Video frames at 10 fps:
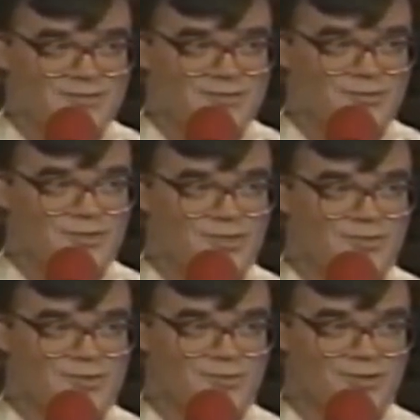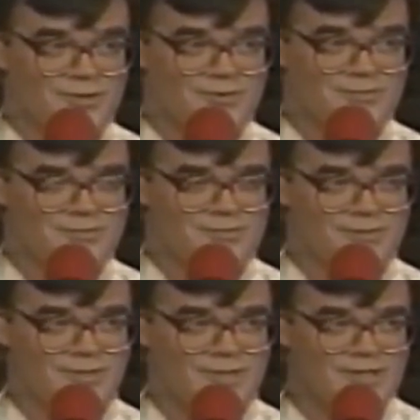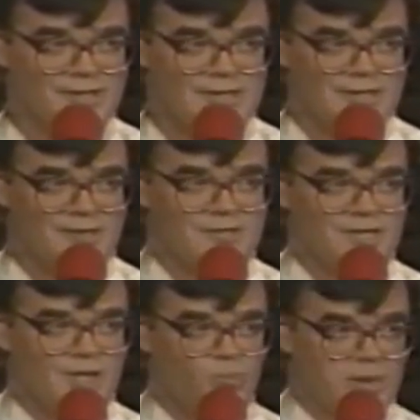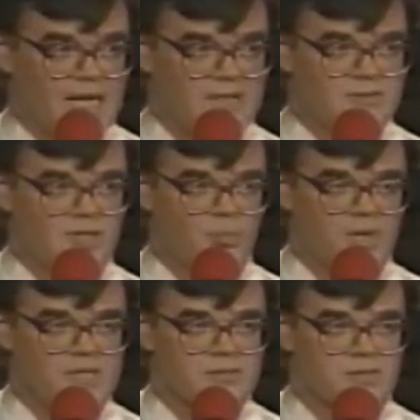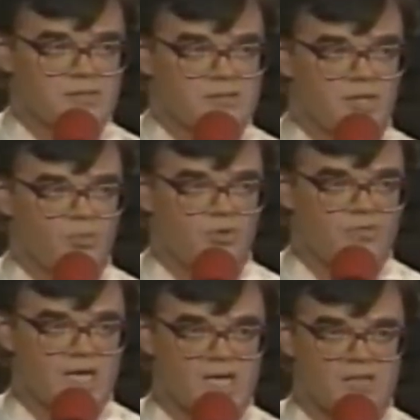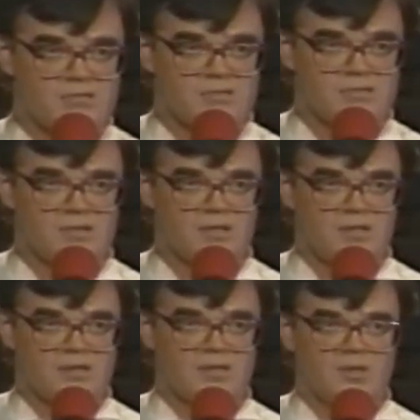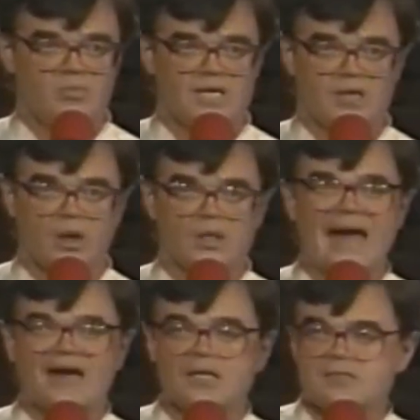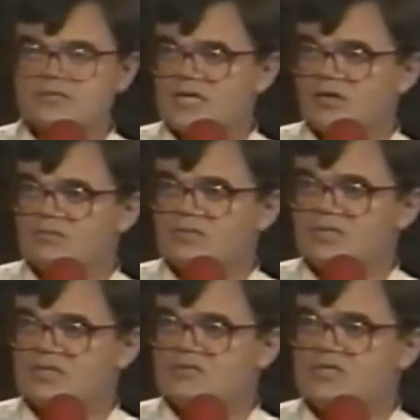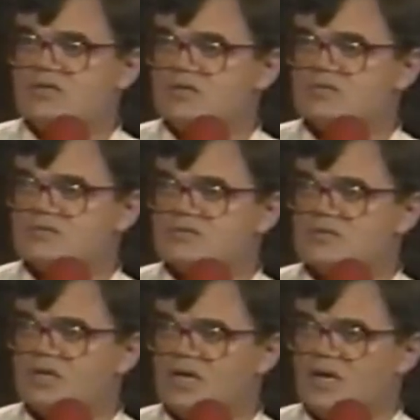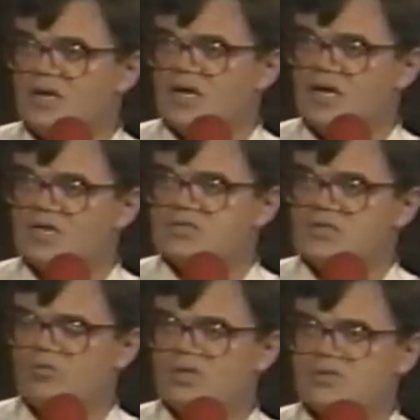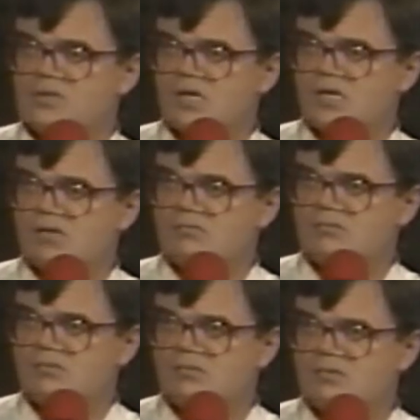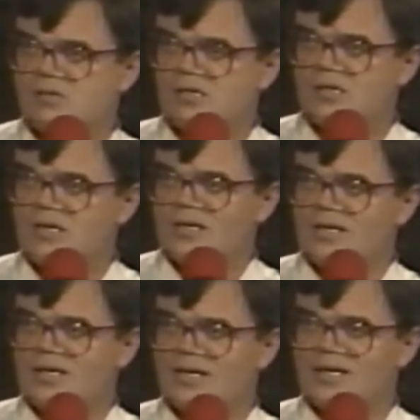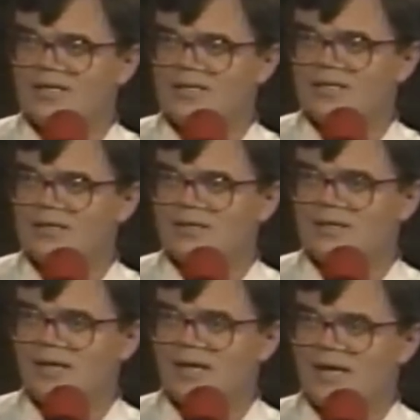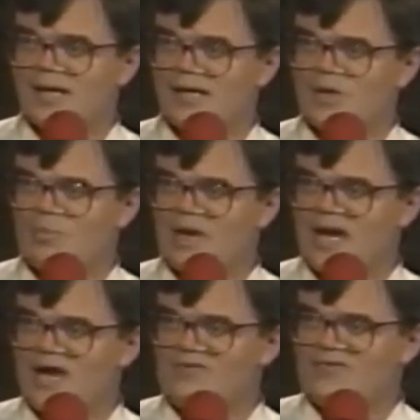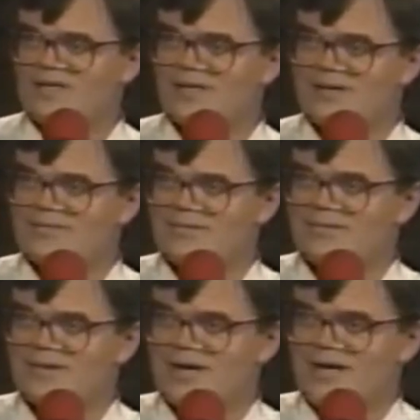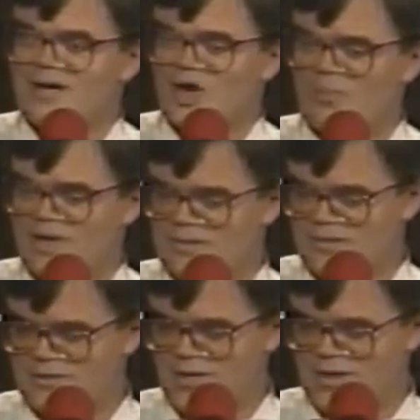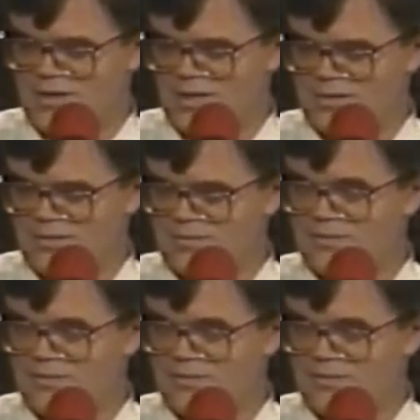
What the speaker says: So she went to work. She had plastic bracelets on both hands that made a clacking sound in his ears as she went along. And he had a bad feeling about this haircut.